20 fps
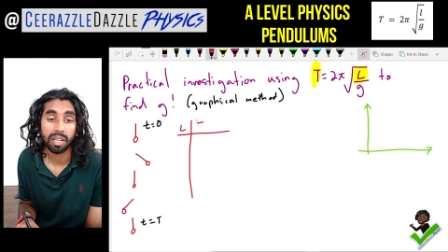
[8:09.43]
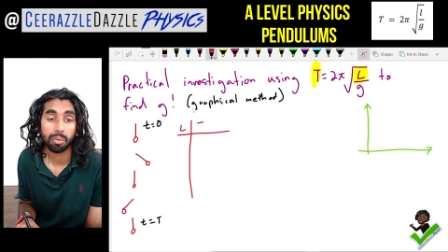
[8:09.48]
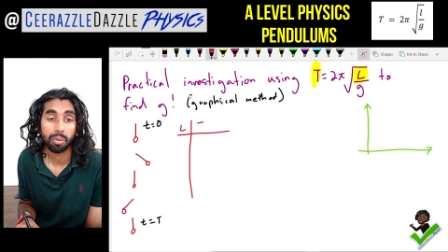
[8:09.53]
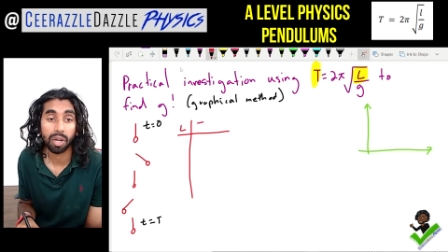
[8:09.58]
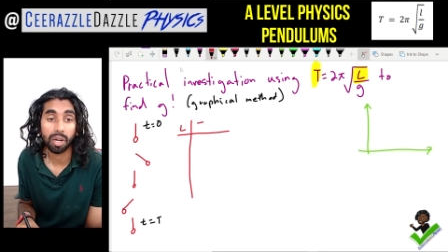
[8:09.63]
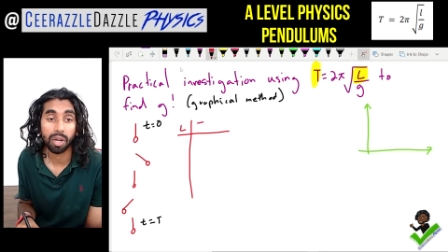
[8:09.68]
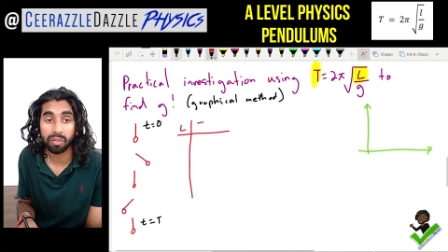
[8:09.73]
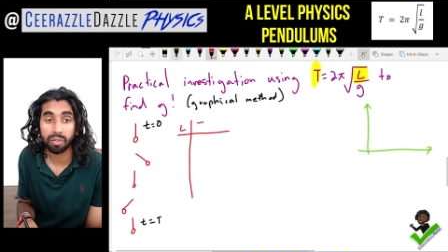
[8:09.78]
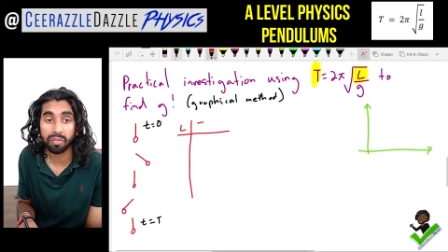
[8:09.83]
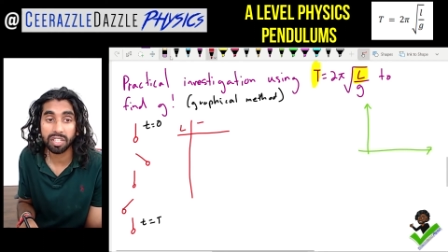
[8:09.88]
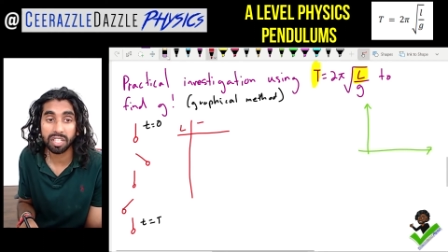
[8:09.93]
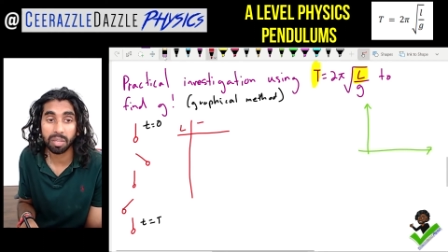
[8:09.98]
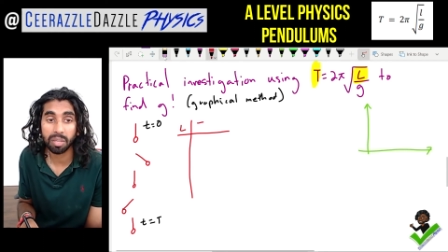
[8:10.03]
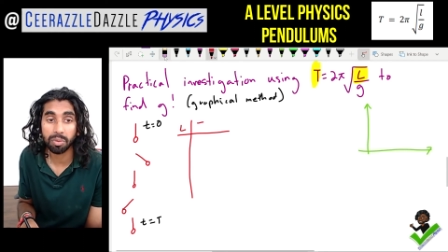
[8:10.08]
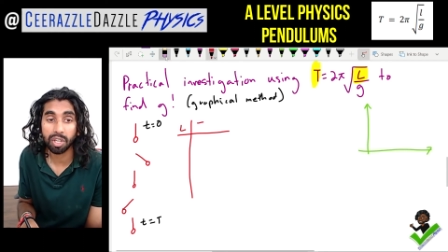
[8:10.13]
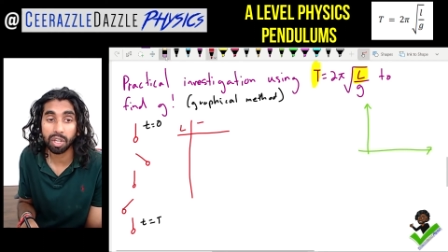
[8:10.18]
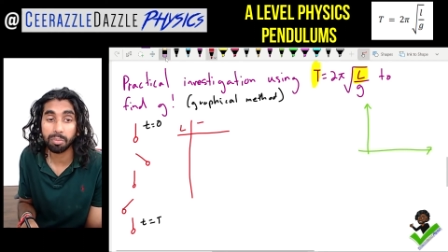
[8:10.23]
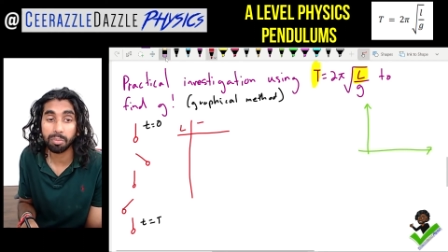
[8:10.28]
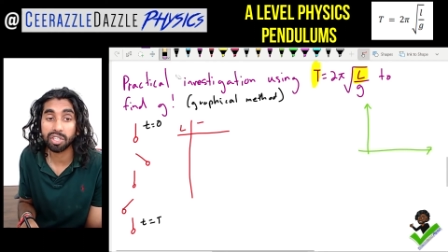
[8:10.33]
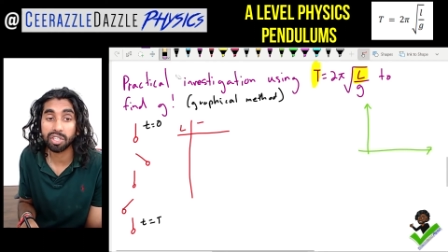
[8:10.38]
And obviously, we
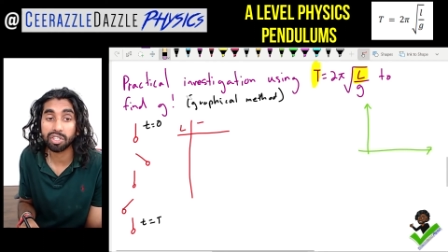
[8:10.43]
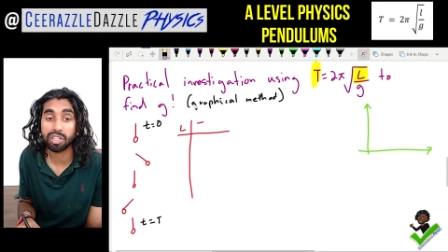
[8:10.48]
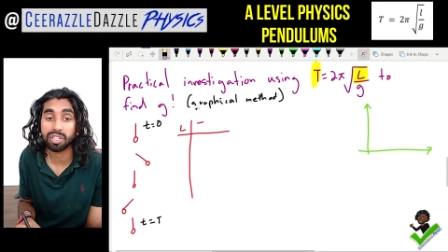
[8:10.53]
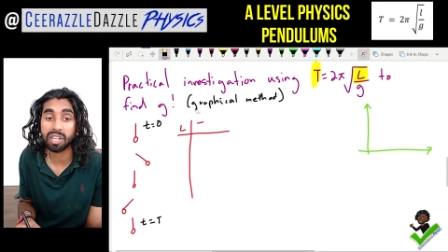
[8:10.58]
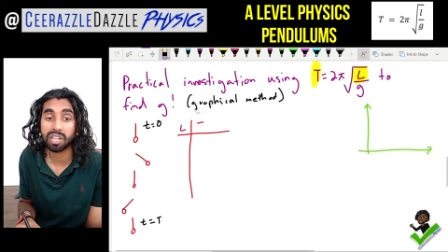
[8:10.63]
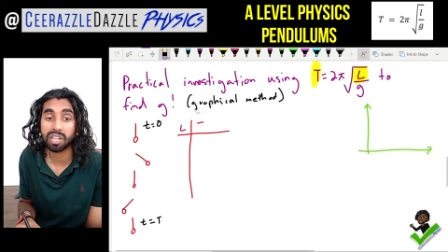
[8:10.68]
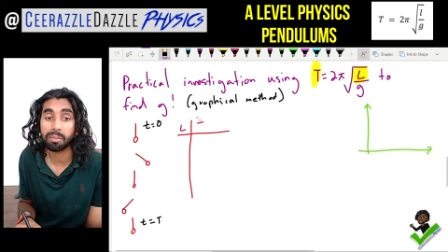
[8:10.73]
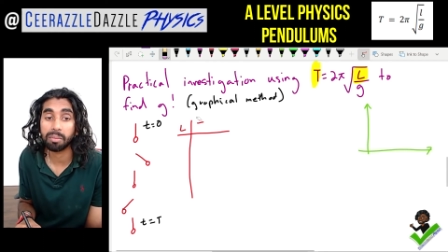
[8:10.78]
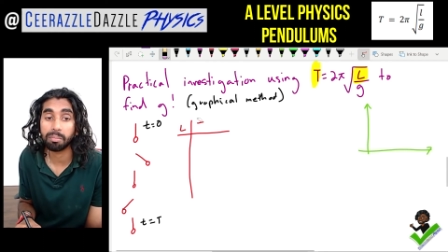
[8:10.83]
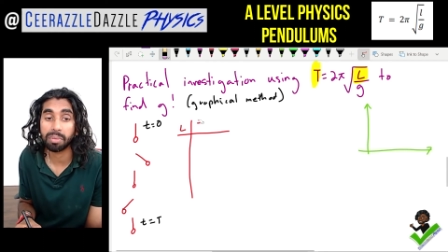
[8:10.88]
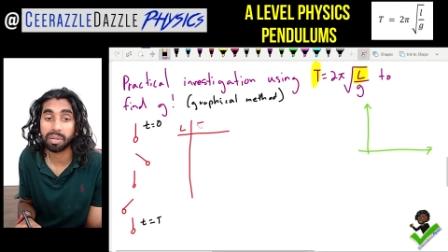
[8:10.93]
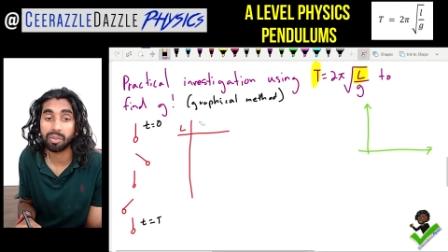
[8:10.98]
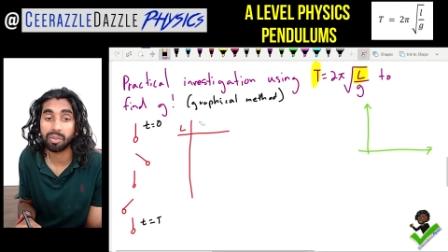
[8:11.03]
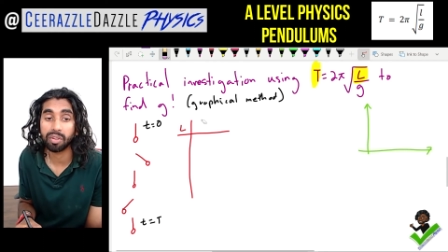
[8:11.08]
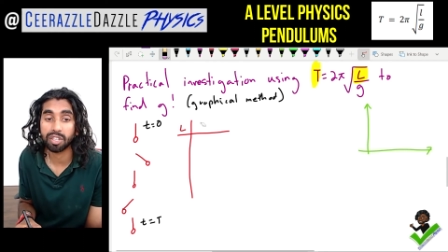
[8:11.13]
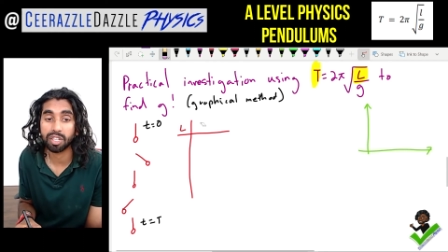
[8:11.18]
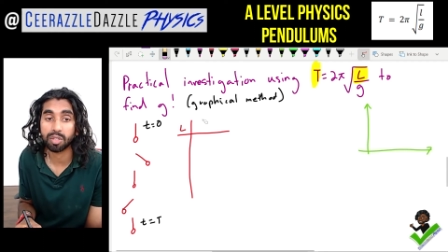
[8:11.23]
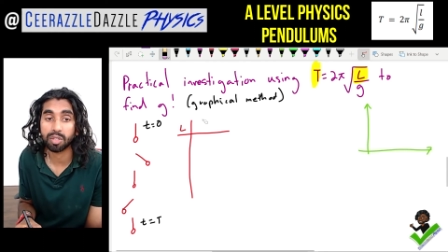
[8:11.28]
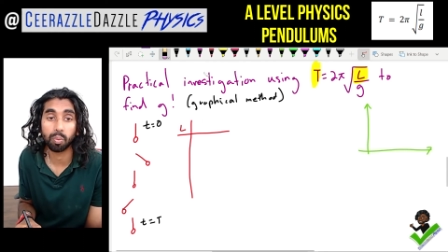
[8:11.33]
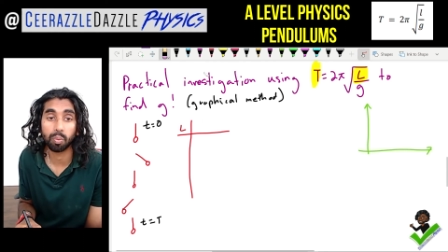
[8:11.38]
don't measure the time
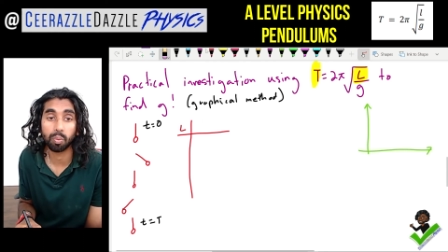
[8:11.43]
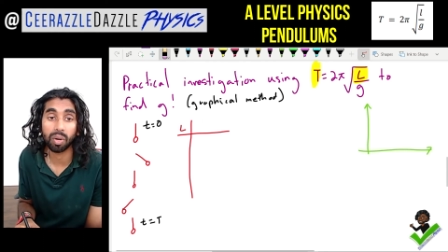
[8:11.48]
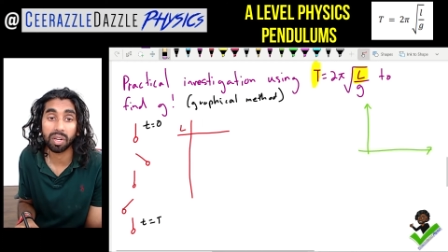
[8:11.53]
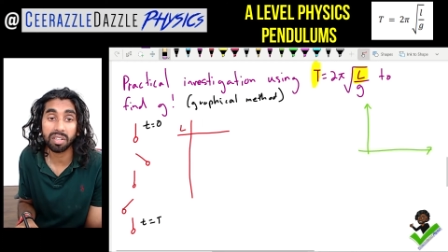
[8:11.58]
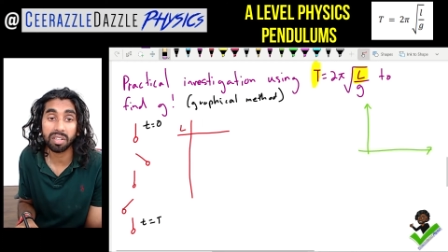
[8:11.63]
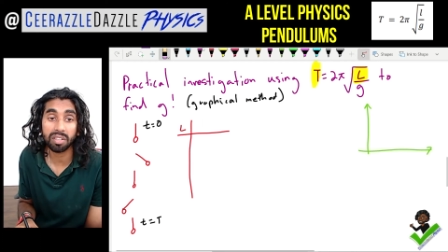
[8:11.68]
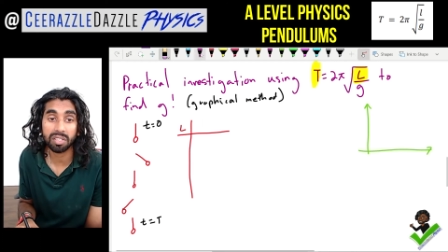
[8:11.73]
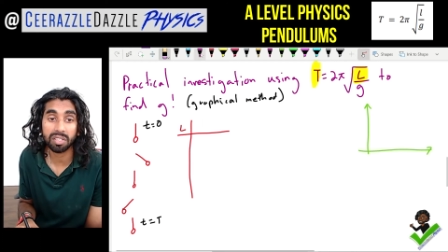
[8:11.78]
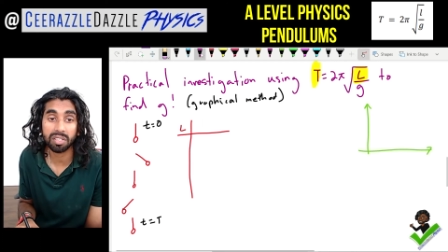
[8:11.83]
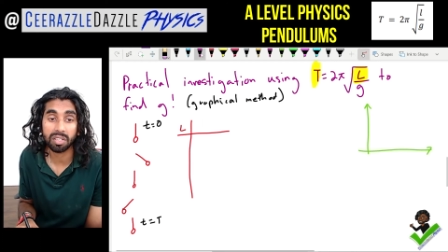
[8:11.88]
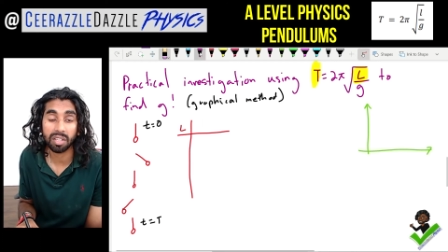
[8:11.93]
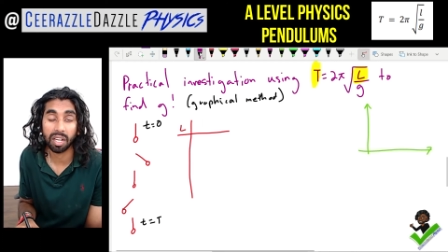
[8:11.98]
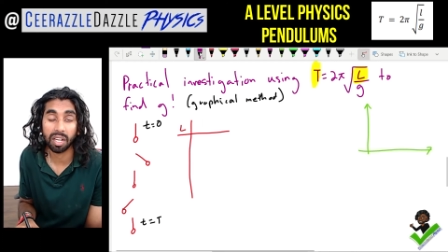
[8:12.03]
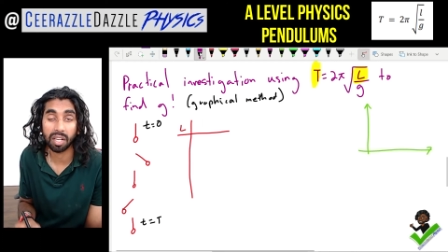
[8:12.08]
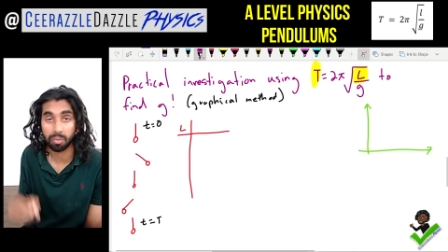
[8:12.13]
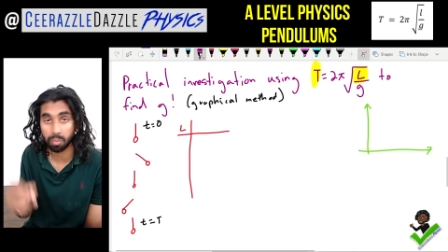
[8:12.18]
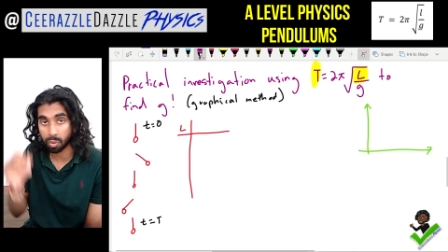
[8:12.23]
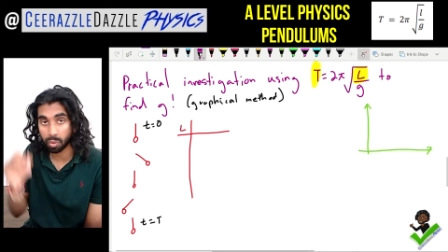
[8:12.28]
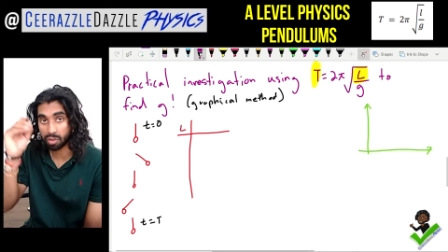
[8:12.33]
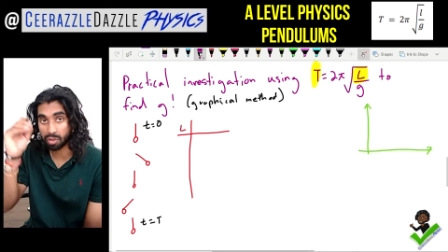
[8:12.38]
period just once,
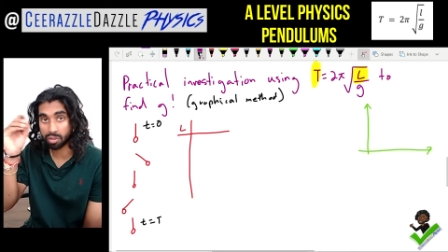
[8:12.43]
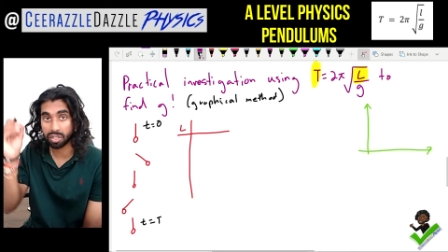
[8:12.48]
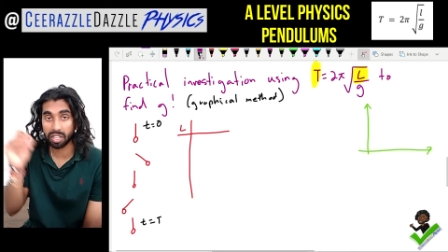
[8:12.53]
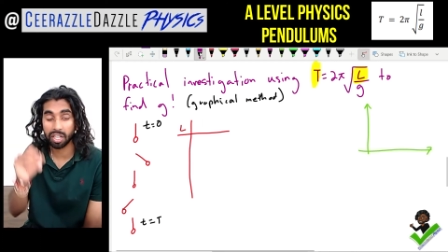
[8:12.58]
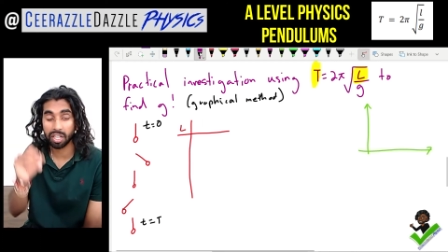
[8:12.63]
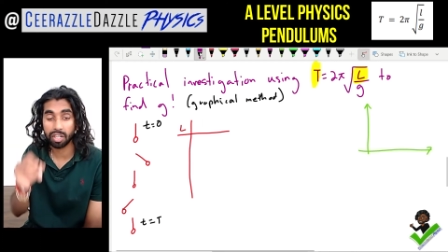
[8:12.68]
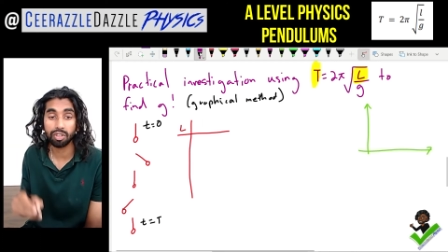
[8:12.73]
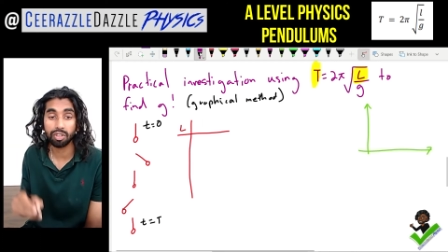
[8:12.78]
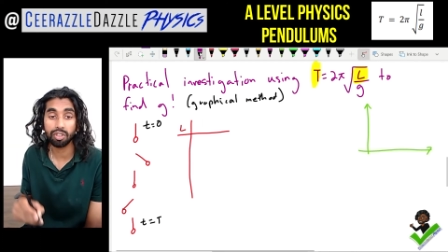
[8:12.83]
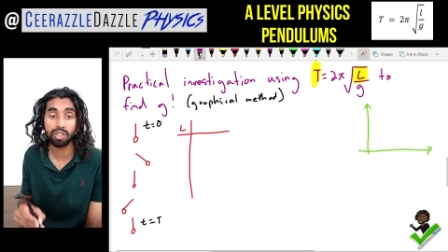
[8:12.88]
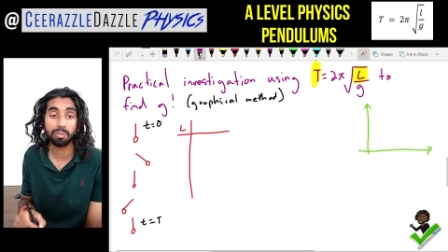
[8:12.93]
like one oscillation.